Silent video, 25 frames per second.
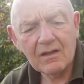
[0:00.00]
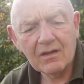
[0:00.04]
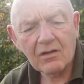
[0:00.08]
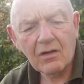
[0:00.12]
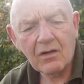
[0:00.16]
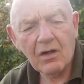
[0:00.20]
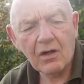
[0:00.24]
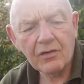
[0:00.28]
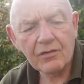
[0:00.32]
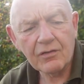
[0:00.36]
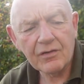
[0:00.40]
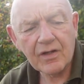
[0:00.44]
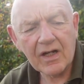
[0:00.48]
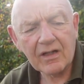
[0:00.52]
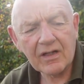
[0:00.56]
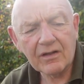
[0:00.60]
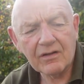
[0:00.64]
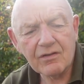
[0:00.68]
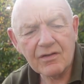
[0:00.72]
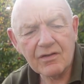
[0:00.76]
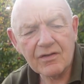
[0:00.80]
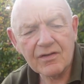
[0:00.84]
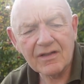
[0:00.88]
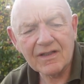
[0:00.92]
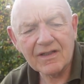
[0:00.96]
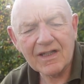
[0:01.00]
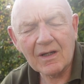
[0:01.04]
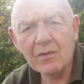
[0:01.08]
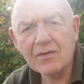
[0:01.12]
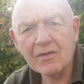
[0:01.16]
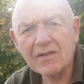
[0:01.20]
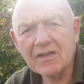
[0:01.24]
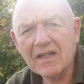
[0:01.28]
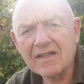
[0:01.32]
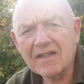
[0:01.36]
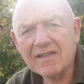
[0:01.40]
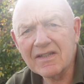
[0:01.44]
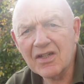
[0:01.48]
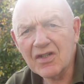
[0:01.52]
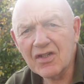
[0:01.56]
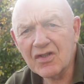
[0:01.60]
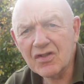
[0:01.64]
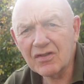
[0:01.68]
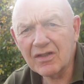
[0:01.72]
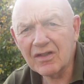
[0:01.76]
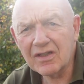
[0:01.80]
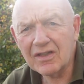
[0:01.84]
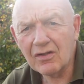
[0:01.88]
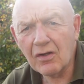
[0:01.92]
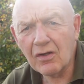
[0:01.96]
contractors. And that was a
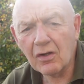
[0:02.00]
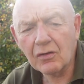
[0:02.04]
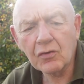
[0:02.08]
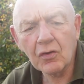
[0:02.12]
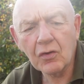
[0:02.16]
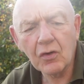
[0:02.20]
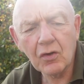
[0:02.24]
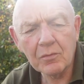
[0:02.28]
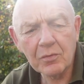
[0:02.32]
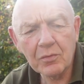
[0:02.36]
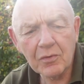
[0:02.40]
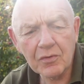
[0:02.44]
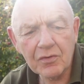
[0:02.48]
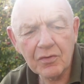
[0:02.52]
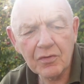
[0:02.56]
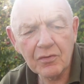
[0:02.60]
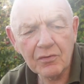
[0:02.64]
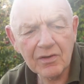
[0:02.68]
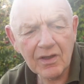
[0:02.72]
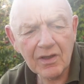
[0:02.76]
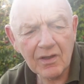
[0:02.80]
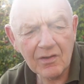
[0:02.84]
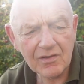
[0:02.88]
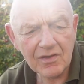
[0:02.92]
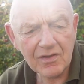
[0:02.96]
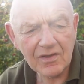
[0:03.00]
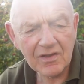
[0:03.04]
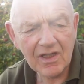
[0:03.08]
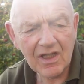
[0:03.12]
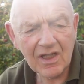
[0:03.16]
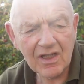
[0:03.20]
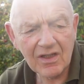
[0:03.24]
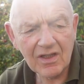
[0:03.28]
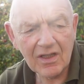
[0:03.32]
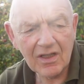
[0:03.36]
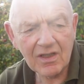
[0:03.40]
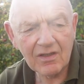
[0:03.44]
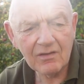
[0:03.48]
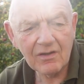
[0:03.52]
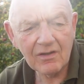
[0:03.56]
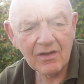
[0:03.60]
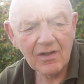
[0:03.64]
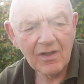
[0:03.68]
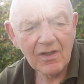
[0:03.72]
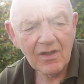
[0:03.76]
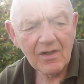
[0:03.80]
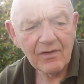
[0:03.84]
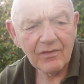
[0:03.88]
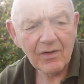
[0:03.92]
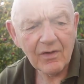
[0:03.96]
decision in October 2018
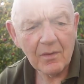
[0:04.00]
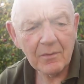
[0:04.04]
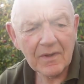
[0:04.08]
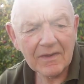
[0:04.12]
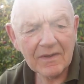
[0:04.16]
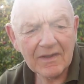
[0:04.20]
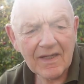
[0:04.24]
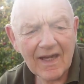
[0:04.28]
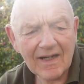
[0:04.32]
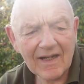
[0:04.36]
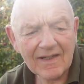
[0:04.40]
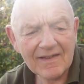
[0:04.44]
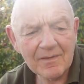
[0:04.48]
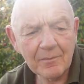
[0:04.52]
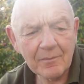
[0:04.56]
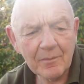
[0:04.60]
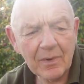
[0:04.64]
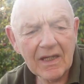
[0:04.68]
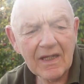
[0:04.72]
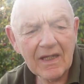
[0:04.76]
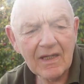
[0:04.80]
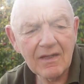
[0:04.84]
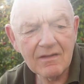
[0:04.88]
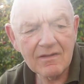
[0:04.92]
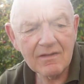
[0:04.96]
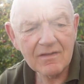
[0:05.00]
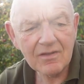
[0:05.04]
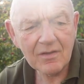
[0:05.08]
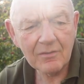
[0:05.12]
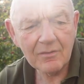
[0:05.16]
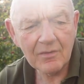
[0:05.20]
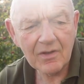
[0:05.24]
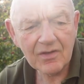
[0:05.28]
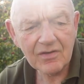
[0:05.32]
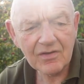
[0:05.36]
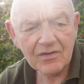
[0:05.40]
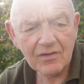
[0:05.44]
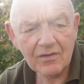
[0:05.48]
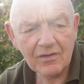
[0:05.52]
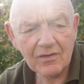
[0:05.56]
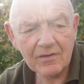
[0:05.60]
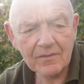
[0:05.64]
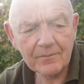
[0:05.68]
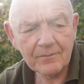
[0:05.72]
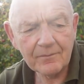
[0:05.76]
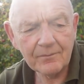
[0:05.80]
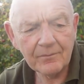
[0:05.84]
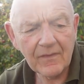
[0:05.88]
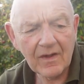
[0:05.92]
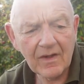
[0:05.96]
from the Tax Appeals Commissioner.
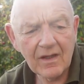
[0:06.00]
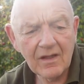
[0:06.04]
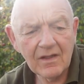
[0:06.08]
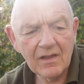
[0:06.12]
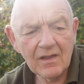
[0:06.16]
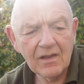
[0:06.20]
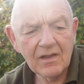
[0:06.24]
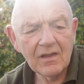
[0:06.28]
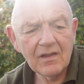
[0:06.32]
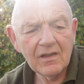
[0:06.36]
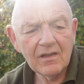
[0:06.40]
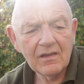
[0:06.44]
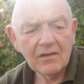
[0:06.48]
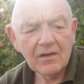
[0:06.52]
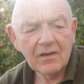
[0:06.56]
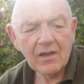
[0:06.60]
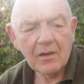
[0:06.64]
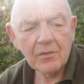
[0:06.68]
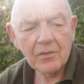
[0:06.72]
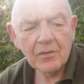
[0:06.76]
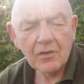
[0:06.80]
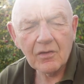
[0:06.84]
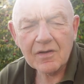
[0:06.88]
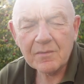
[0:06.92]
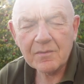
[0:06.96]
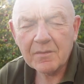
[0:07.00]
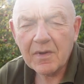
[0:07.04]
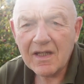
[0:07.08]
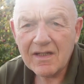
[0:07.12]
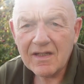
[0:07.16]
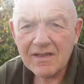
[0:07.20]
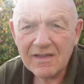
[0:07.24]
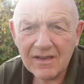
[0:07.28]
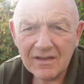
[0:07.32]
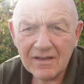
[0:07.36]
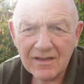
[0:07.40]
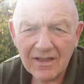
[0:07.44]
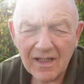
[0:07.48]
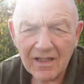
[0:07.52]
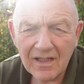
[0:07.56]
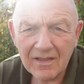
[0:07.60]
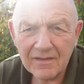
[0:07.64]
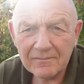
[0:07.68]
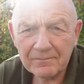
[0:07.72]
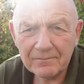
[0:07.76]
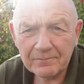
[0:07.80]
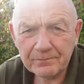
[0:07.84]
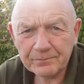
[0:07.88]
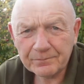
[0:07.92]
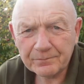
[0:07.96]
Domino's Pizza
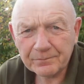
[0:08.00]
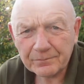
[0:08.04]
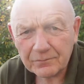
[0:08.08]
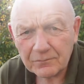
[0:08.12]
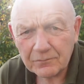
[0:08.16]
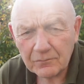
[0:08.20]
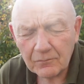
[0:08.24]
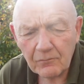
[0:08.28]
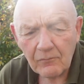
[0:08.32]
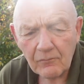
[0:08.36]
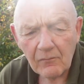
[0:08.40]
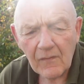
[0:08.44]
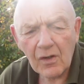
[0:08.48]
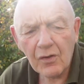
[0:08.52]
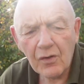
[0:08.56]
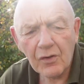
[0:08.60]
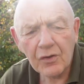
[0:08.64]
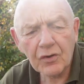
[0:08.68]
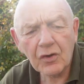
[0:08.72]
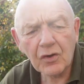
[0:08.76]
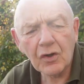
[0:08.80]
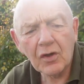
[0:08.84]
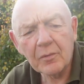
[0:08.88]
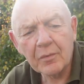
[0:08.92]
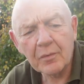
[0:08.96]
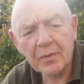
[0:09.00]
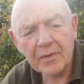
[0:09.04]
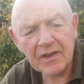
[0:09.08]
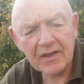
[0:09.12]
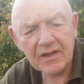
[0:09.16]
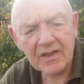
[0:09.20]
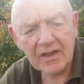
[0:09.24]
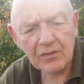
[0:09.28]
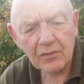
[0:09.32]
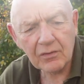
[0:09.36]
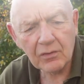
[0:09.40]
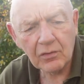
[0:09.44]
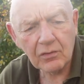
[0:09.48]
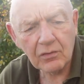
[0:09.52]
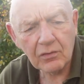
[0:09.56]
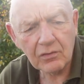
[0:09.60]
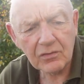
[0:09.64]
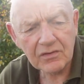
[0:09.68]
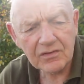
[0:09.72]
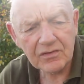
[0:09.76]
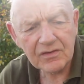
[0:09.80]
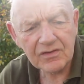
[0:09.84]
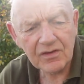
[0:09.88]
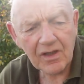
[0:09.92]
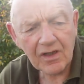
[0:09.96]
then or the company that
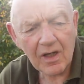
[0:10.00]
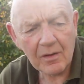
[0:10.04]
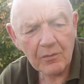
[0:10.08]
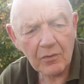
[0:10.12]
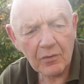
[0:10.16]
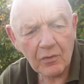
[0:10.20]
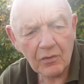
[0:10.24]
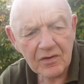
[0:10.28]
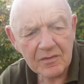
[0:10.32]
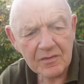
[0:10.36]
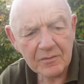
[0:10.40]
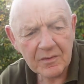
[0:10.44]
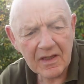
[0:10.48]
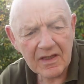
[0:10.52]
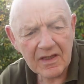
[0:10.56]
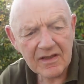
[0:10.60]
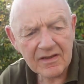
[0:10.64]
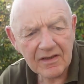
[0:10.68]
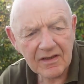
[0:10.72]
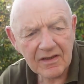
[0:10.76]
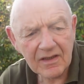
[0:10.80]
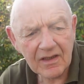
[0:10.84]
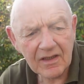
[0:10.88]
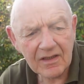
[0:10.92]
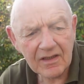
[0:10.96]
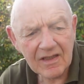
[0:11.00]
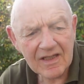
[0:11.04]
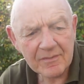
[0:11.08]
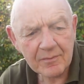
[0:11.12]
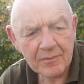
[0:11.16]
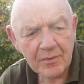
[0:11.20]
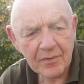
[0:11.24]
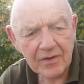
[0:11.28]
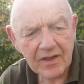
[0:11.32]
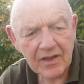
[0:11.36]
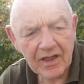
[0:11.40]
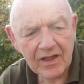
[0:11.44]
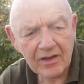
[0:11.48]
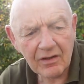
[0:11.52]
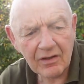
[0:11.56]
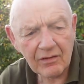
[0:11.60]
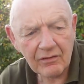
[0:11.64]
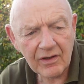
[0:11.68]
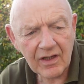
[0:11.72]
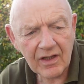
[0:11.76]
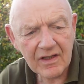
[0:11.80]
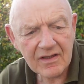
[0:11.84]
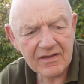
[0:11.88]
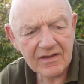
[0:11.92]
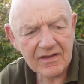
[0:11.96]
owns Domino's Pizza in this
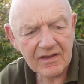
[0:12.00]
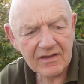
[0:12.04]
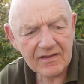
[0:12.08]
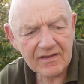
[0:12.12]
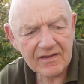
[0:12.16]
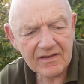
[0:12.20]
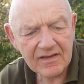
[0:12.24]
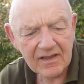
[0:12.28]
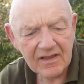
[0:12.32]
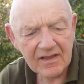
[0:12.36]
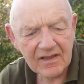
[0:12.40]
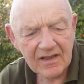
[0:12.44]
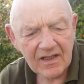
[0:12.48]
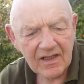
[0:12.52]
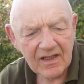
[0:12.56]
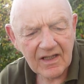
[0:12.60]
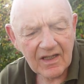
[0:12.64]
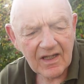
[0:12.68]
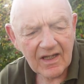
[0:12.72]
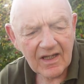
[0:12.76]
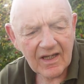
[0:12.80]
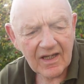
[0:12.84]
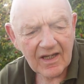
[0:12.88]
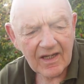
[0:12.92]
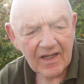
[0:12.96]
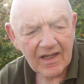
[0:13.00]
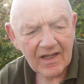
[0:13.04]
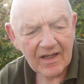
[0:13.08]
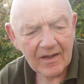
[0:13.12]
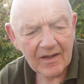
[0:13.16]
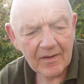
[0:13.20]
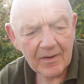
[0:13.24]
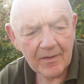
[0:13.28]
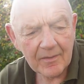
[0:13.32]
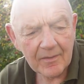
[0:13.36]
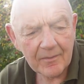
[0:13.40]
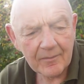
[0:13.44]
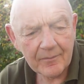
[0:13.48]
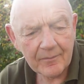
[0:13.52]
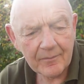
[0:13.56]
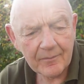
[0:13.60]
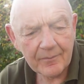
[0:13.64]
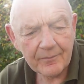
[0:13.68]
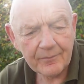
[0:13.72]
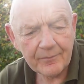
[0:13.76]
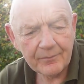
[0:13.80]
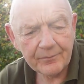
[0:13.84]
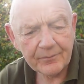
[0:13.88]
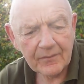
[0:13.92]
particular instance, um,